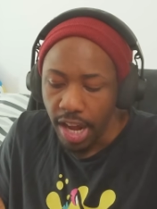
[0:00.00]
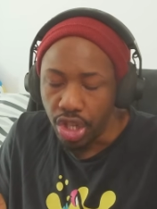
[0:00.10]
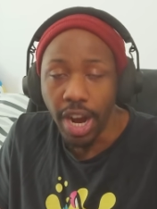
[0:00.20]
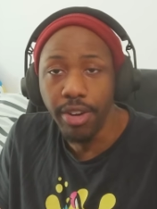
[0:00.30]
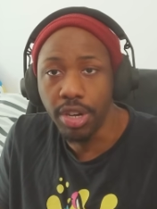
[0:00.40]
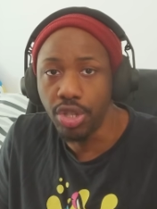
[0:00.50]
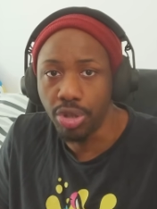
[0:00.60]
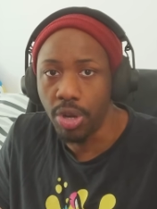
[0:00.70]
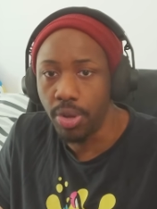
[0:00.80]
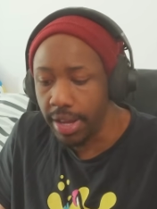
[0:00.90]
gyro
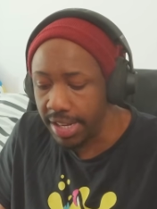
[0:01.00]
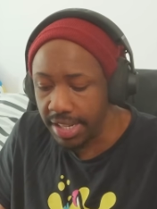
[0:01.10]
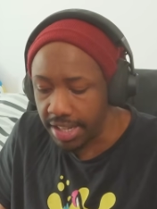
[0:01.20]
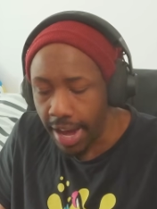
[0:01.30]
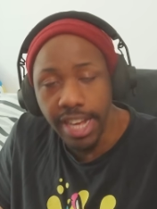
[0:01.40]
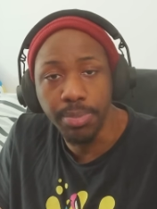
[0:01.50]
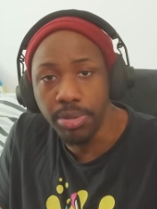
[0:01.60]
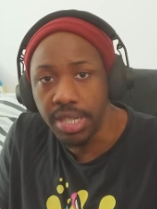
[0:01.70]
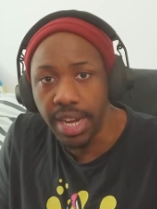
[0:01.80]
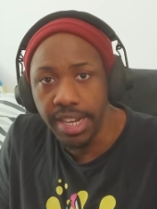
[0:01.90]
control is as
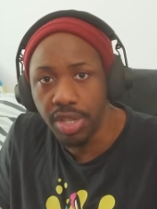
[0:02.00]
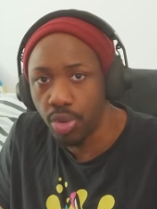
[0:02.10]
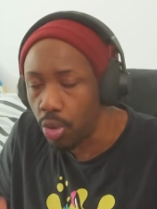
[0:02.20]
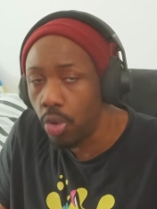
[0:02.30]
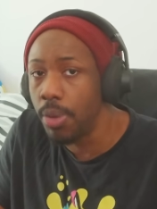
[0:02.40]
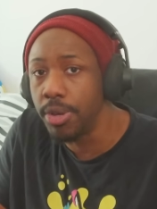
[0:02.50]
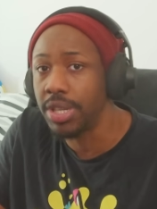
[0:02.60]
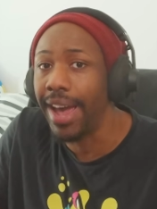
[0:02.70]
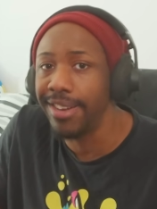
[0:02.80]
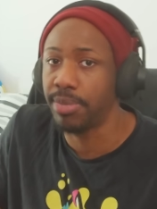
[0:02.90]
precise or
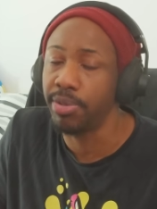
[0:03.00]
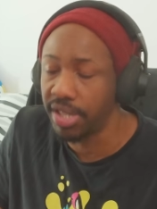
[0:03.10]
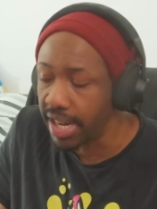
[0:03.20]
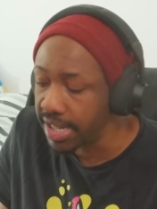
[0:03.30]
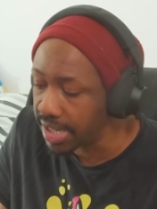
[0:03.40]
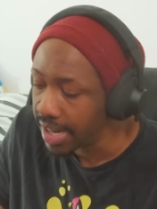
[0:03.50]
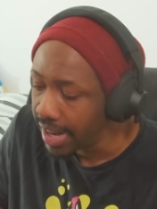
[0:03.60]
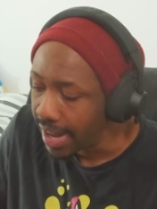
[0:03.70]
almost as precise